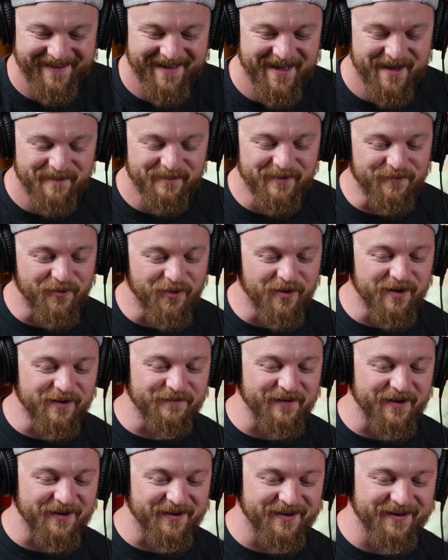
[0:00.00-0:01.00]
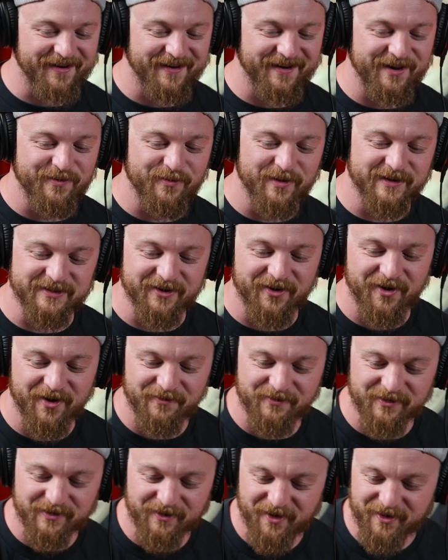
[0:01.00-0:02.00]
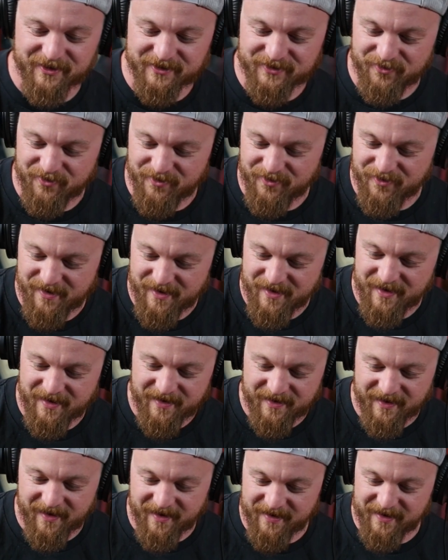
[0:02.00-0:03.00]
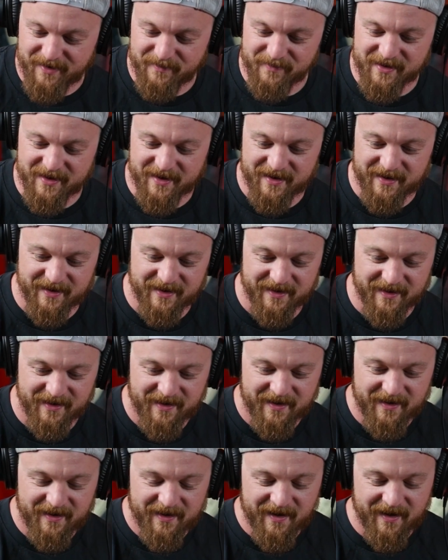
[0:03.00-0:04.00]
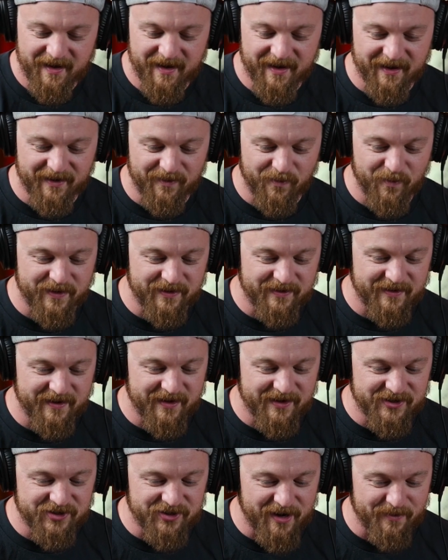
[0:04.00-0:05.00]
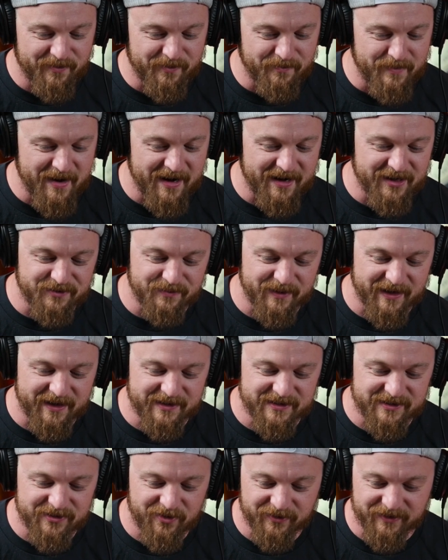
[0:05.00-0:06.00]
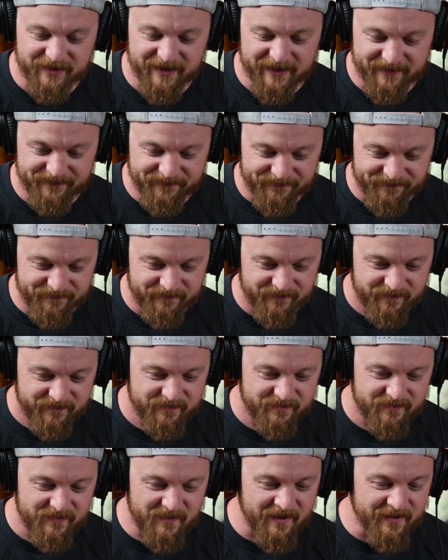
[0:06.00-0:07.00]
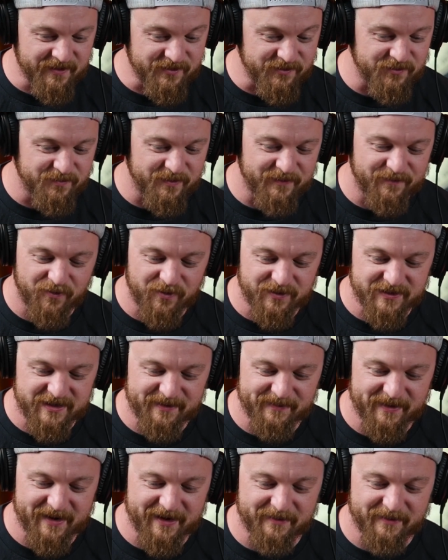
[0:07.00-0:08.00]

Before he founded it, he went to Harvard Law School, got an MBA, and went to get a job in management consulting. This was before Sam Adams.